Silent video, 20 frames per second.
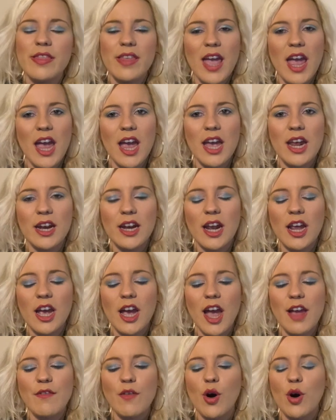then
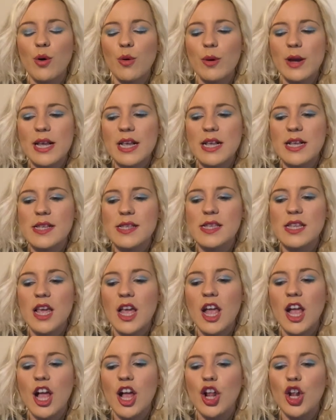I've always
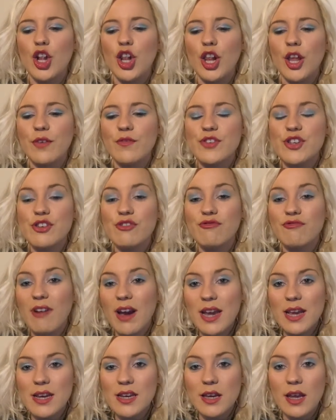loved to
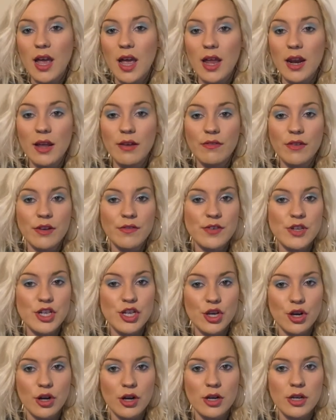write, and I've loved to
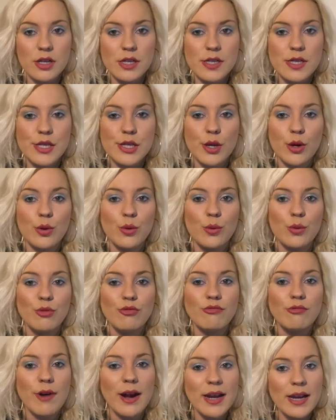talk, so
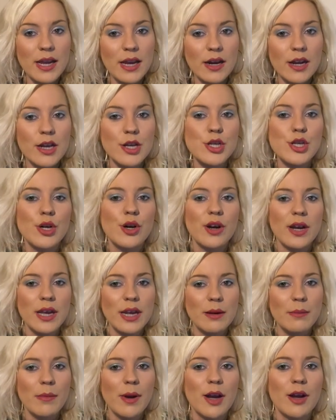writing and
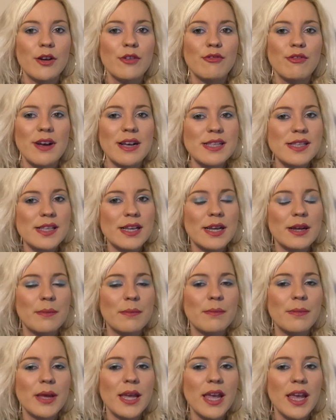talking about
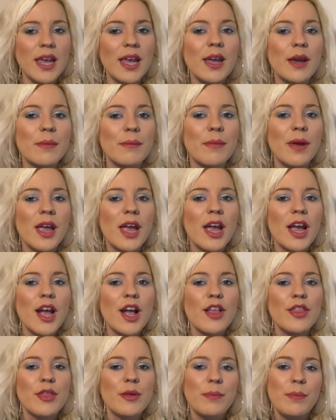wrestling became
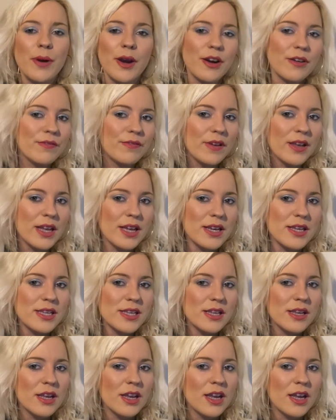the perfect